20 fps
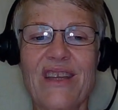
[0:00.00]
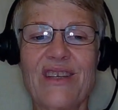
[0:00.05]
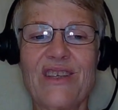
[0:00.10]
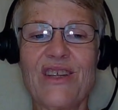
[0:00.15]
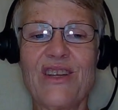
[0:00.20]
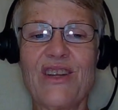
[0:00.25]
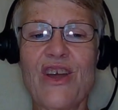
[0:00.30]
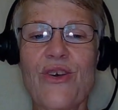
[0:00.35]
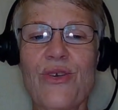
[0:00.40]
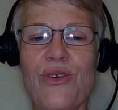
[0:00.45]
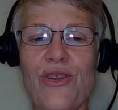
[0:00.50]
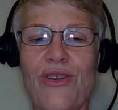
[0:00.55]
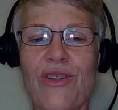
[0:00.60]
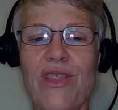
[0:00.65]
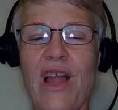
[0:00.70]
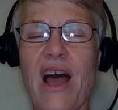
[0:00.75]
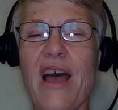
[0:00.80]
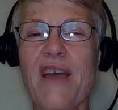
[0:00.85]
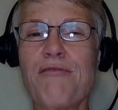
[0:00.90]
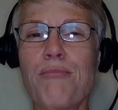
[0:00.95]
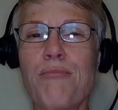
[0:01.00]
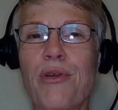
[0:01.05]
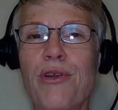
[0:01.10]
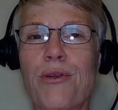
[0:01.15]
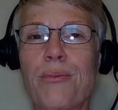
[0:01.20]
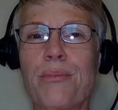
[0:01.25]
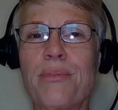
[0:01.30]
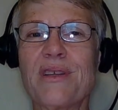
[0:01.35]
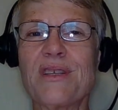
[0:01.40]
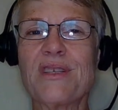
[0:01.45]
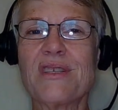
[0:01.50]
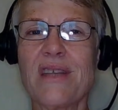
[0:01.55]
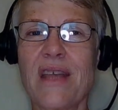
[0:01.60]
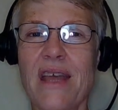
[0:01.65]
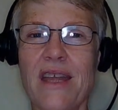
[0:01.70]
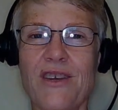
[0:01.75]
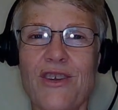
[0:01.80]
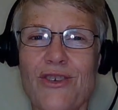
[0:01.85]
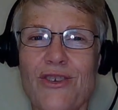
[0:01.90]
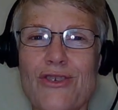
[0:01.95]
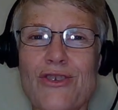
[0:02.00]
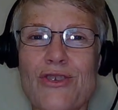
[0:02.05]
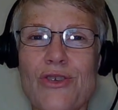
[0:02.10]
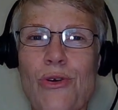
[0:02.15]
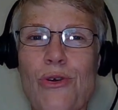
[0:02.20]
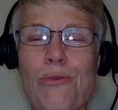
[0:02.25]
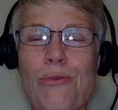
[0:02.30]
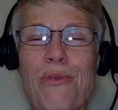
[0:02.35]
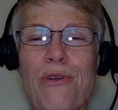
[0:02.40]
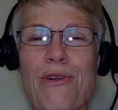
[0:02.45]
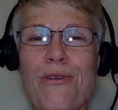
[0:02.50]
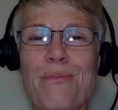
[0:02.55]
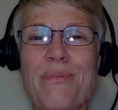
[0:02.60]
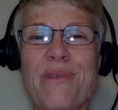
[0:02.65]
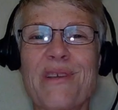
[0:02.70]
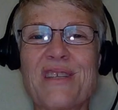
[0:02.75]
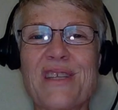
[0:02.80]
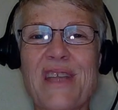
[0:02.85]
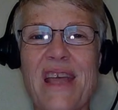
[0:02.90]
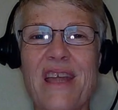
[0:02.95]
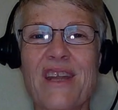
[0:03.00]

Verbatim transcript: to know your life purpose and your soul purpose,